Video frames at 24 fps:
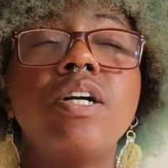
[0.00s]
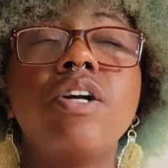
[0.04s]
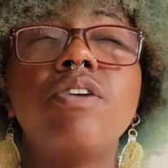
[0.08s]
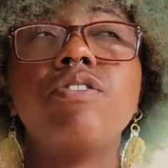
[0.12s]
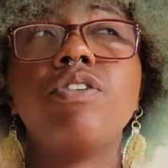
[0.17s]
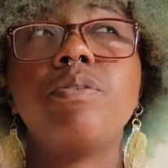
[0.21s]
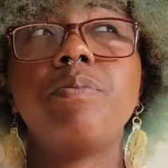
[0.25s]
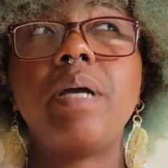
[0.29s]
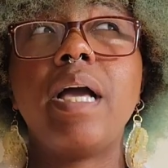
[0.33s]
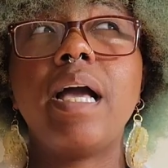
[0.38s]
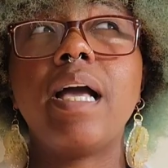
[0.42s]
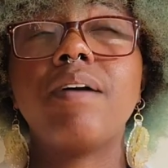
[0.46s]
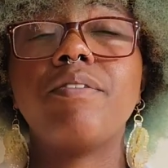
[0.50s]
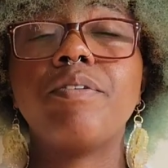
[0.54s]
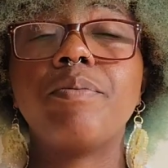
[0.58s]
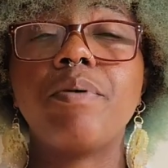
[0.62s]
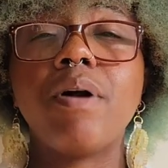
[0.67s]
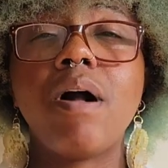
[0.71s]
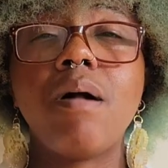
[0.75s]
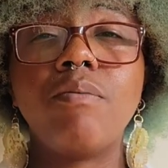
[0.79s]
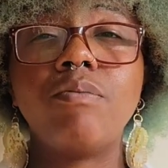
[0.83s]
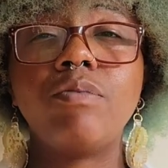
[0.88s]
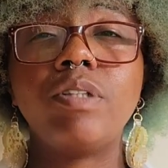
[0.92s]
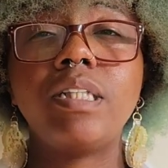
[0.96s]
For me, I have a
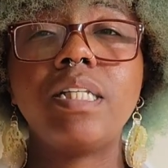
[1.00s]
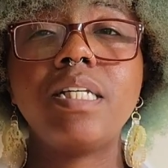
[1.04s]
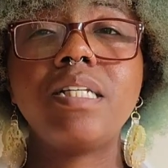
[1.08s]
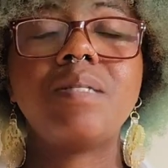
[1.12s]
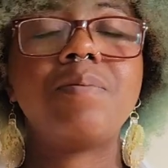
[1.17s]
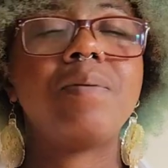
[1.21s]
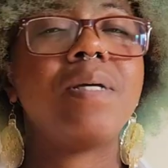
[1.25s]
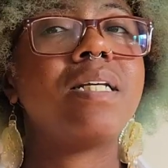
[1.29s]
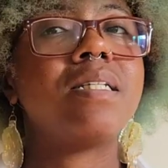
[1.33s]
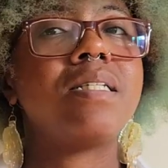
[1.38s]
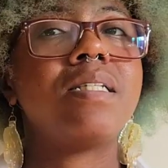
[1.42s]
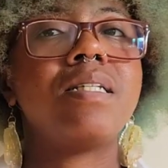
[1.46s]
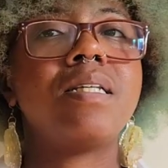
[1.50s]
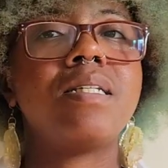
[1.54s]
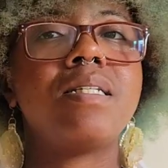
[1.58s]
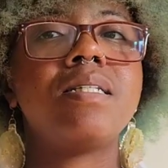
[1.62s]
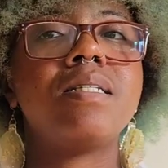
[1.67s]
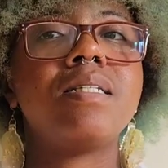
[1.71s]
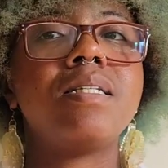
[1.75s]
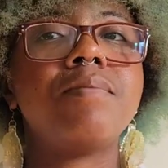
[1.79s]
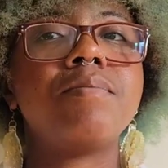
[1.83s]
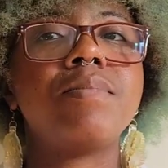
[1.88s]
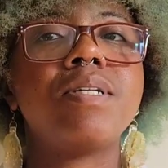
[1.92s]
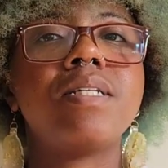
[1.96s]
problem with this because it doesn't
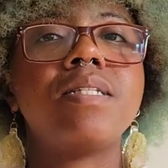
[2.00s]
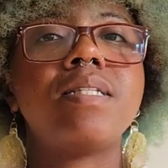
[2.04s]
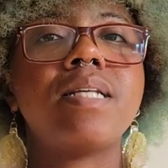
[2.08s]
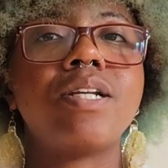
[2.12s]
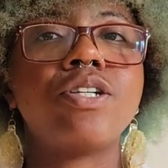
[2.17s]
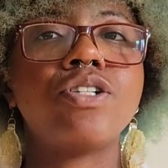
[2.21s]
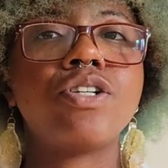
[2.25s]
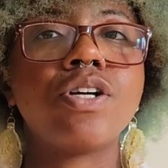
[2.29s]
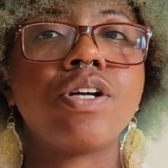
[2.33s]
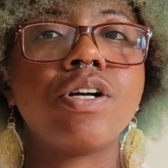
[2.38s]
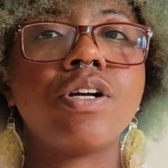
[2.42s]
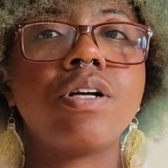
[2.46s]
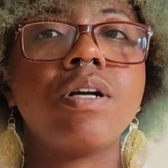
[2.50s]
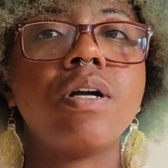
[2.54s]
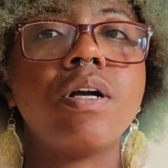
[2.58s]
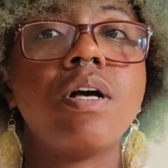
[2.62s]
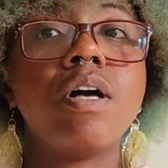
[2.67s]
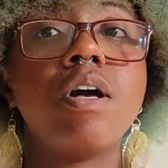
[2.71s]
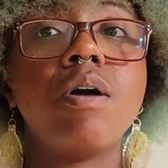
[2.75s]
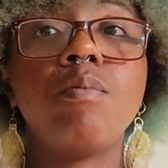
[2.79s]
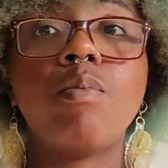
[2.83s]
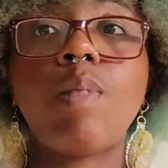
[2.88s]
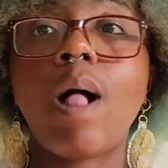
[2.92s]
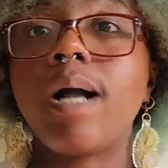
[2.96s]
seem to center
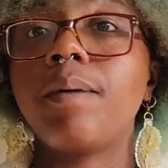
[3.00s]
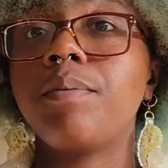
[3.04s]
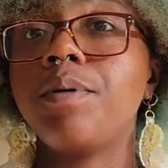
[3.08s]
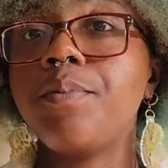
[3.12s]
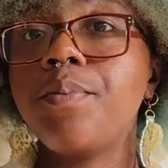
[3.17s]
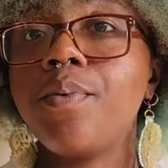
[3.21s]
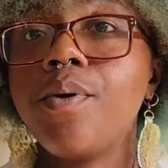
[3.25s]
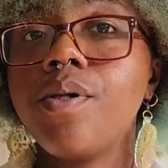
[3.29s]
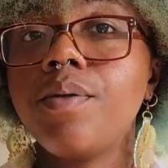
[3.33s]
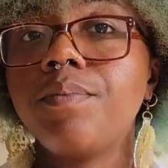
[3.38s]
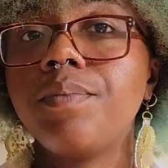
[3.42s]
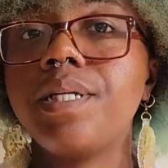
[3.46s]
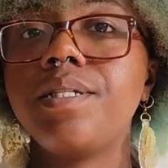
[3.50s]
Black people.